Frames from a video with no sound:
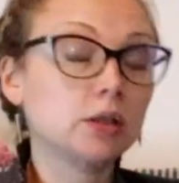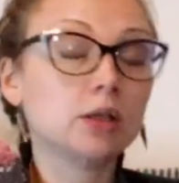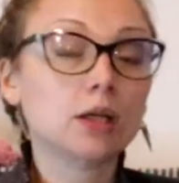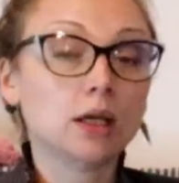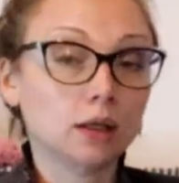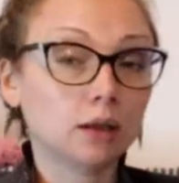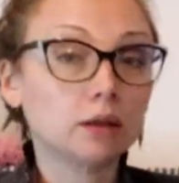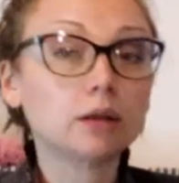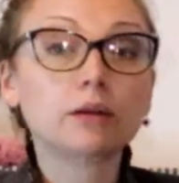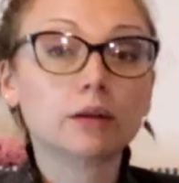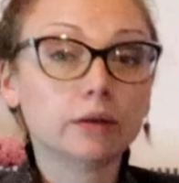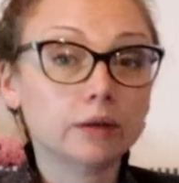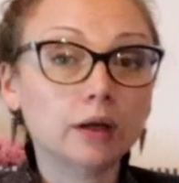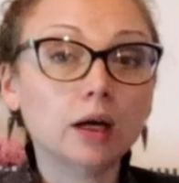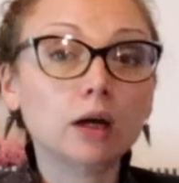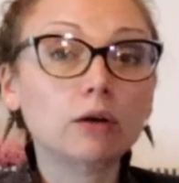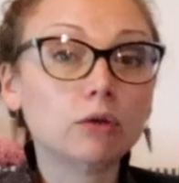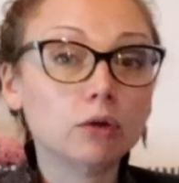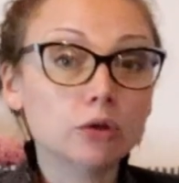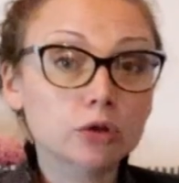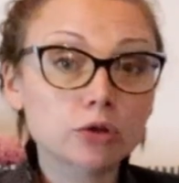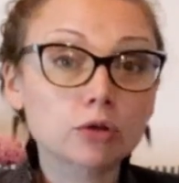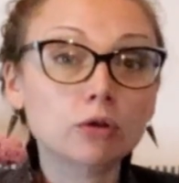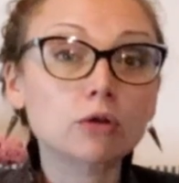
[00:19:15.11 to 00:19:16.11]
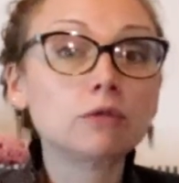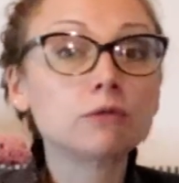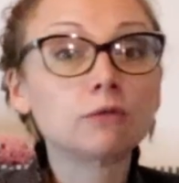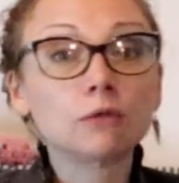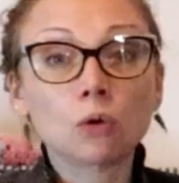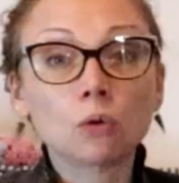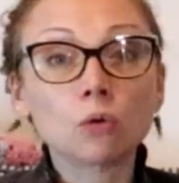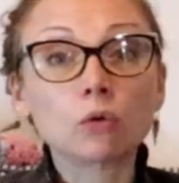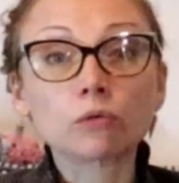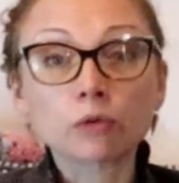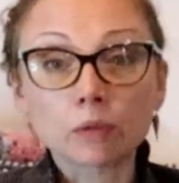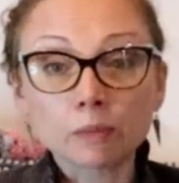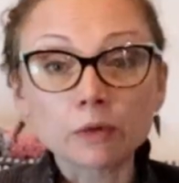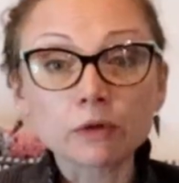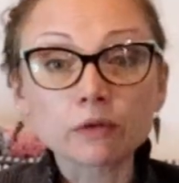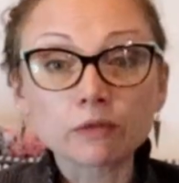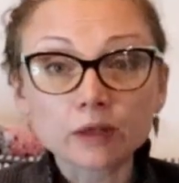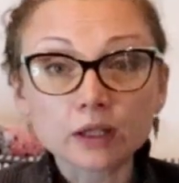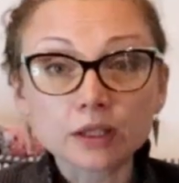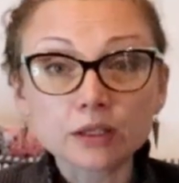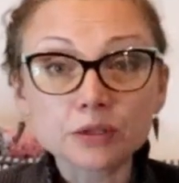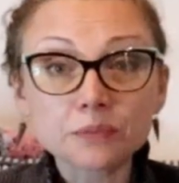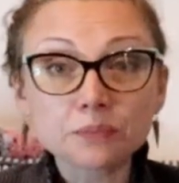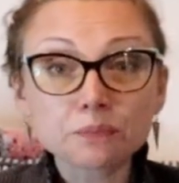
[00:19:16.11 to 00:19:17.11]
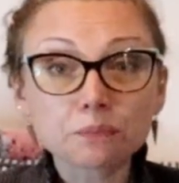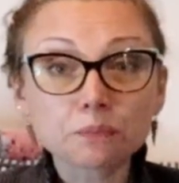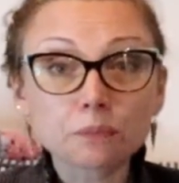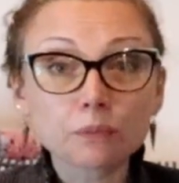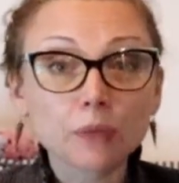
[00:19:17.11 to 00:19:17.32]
to kill the thyroid off or remove it.